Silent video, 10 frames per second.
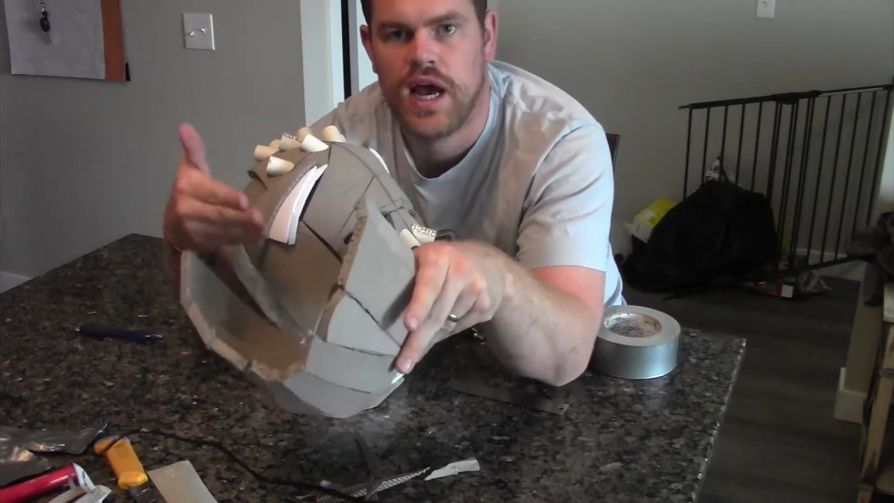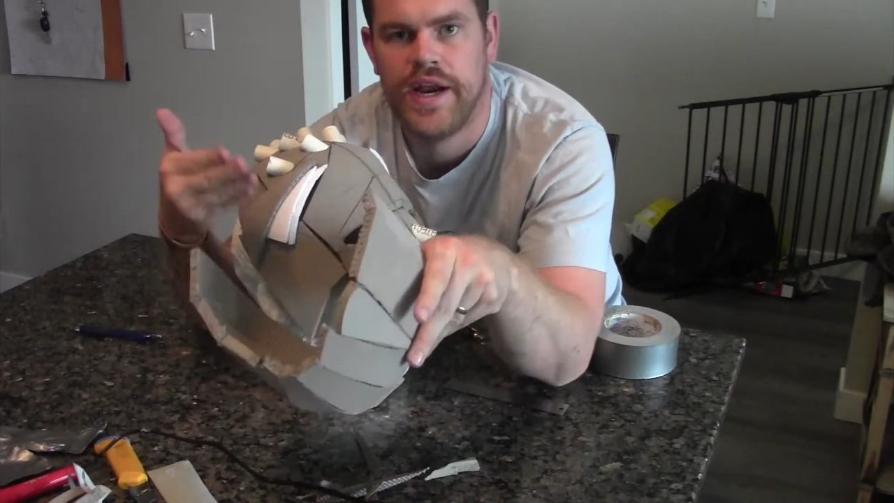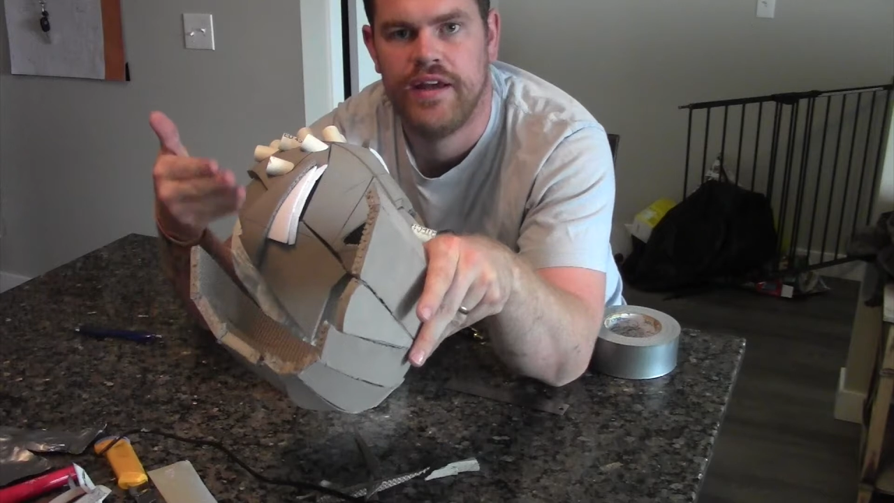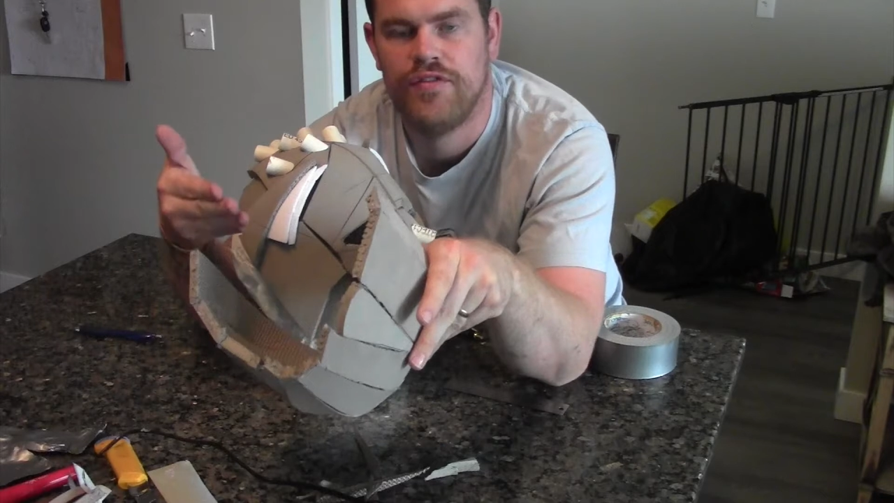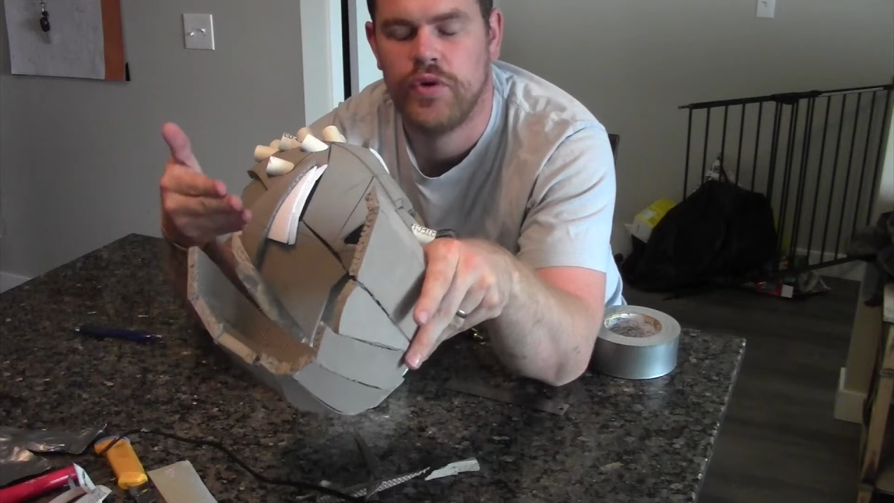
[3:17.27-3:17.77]

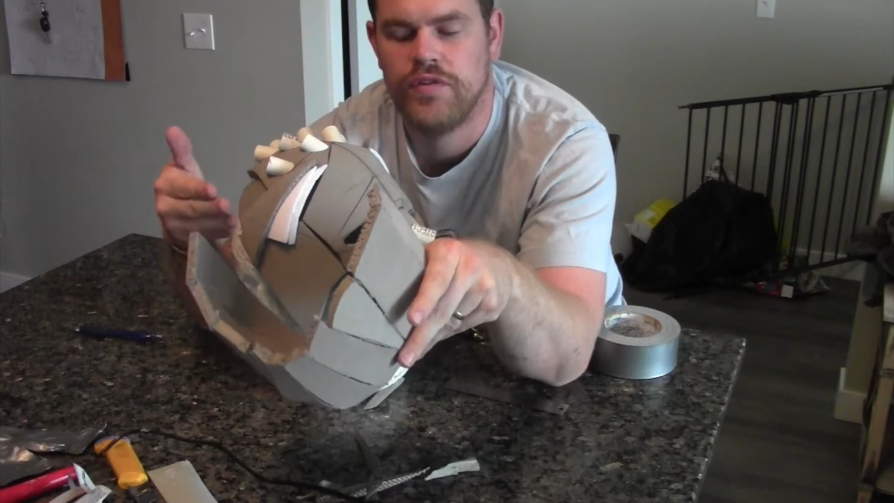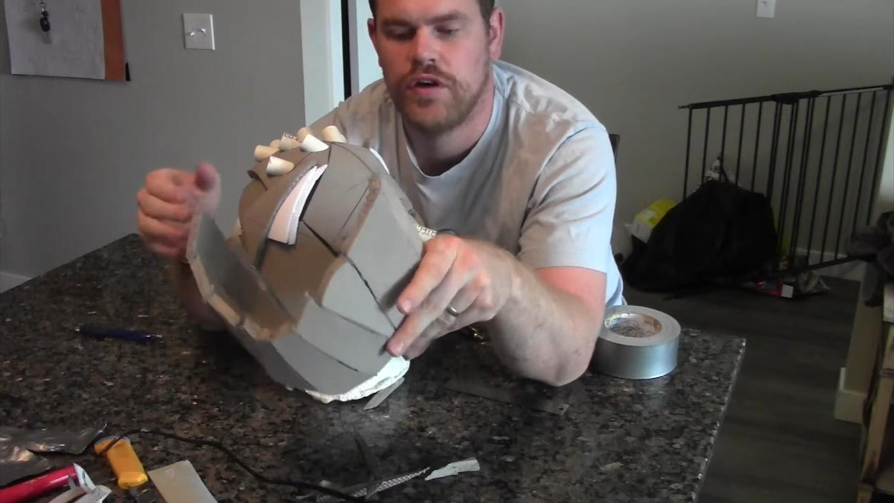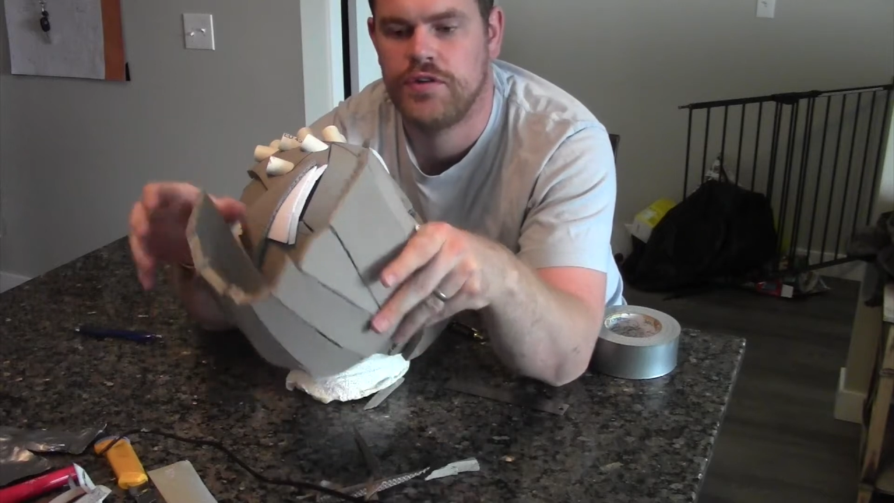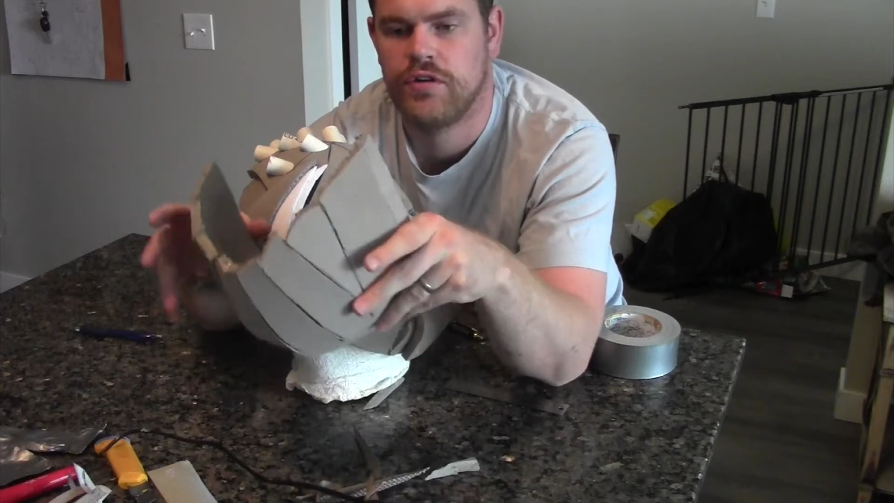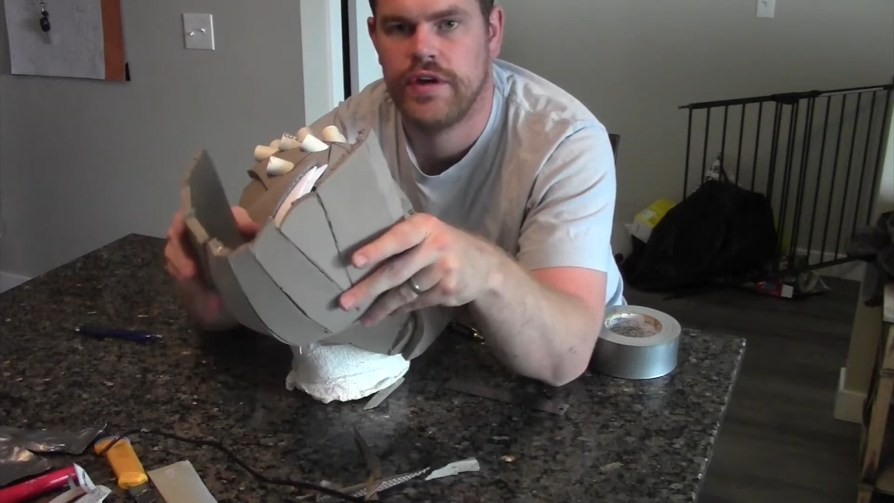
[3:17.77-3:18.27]
cutting it
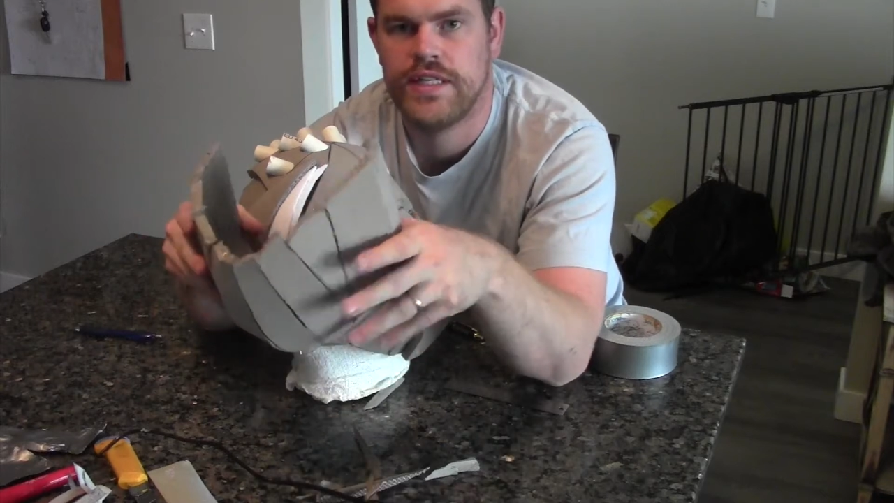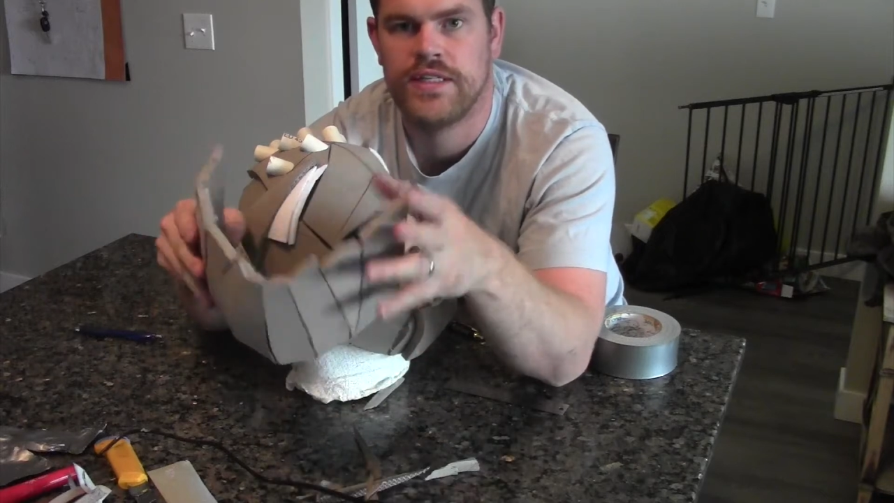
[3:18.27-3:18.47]
45 degrees,